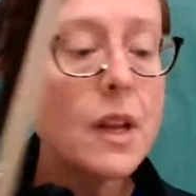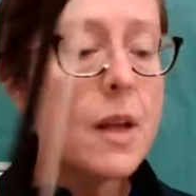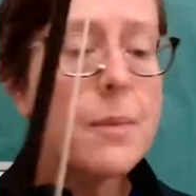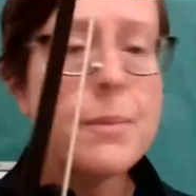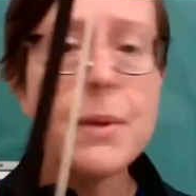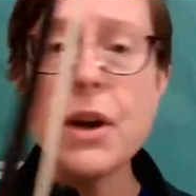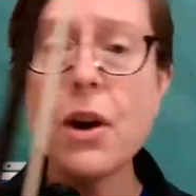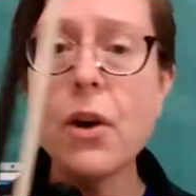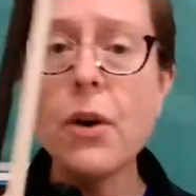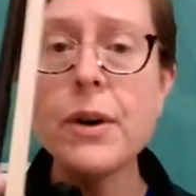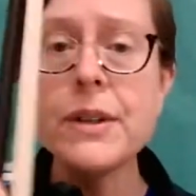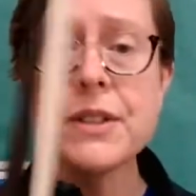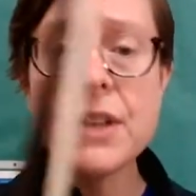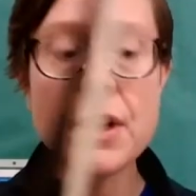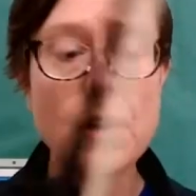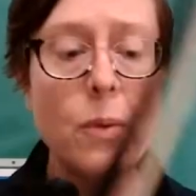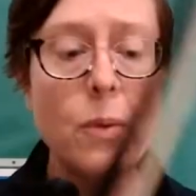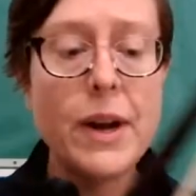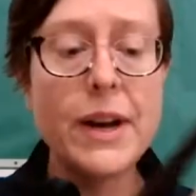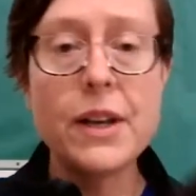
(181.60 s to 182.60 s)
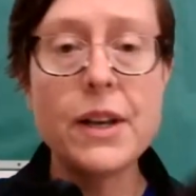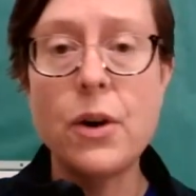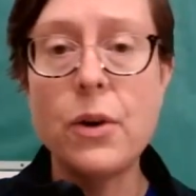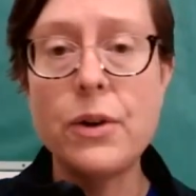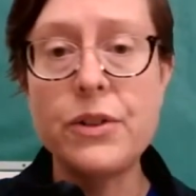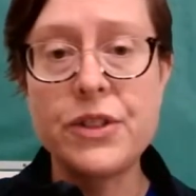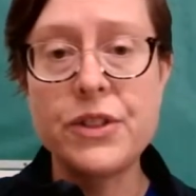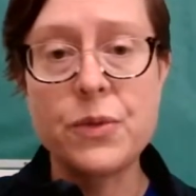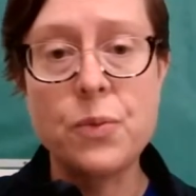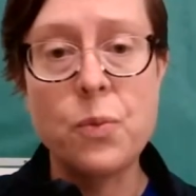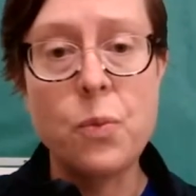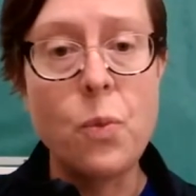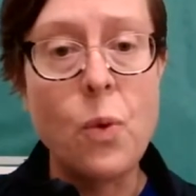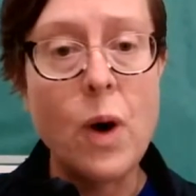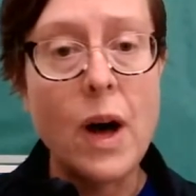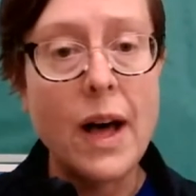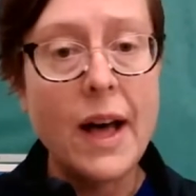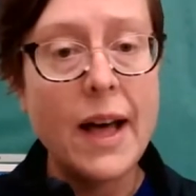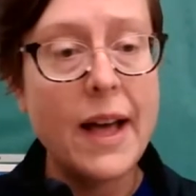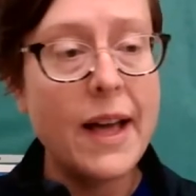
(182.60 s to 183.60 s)
But you're always going to want to go in just
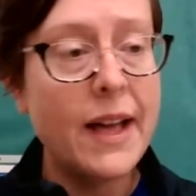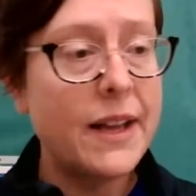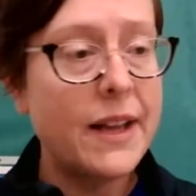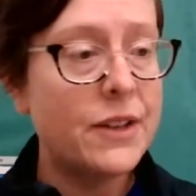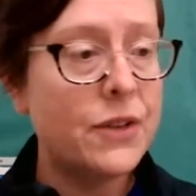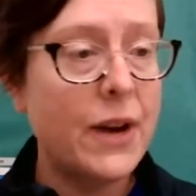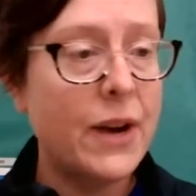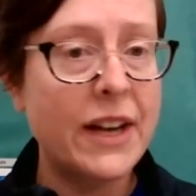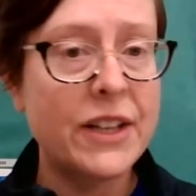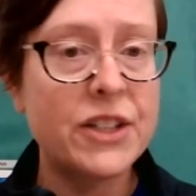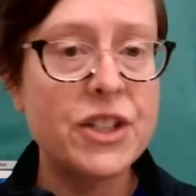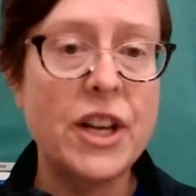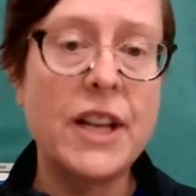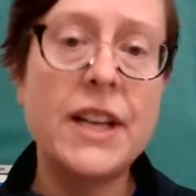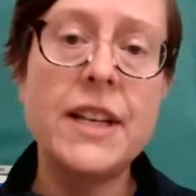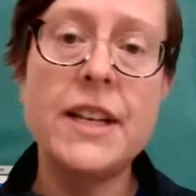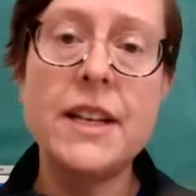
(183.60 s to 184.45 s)
one direction.